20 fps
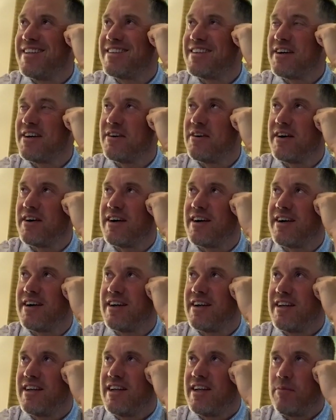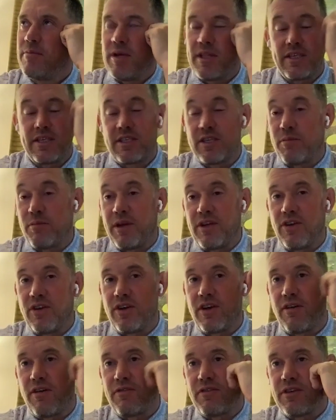So, but there's so many
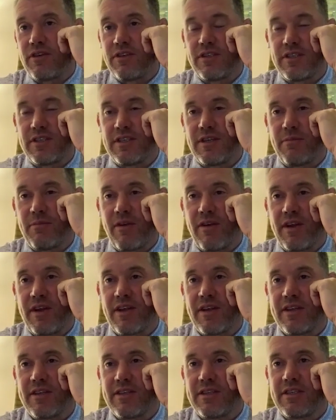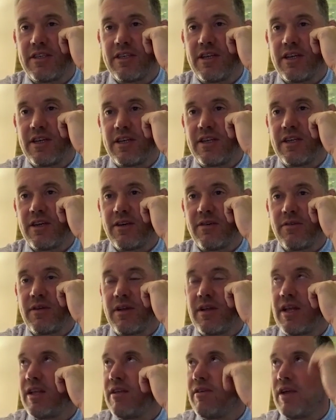good golf courses in America. It's you know,
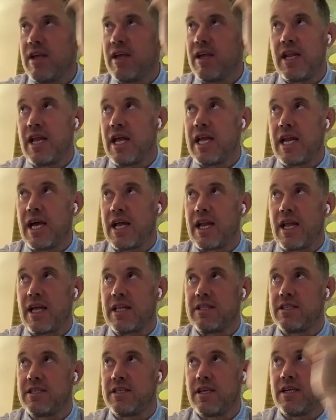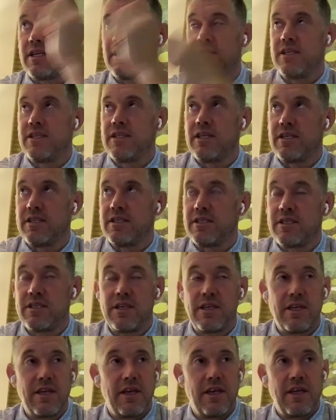in Atlanta, there's,
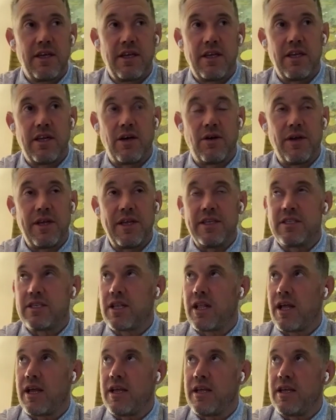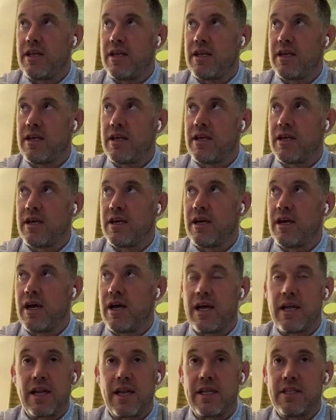you know, East Lake,
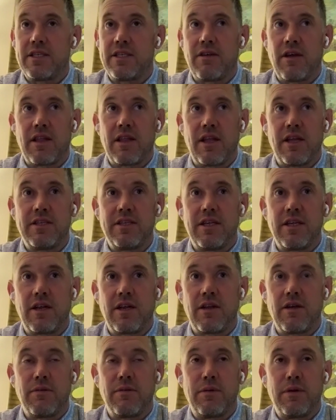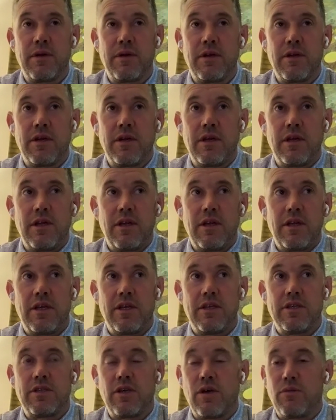Atlanta Athletic Club.
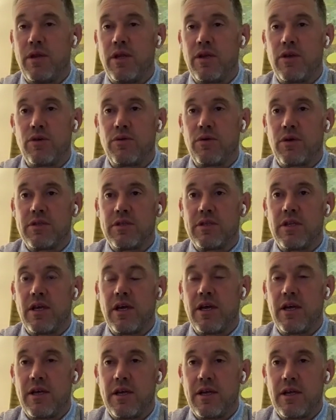There's so many good ones there.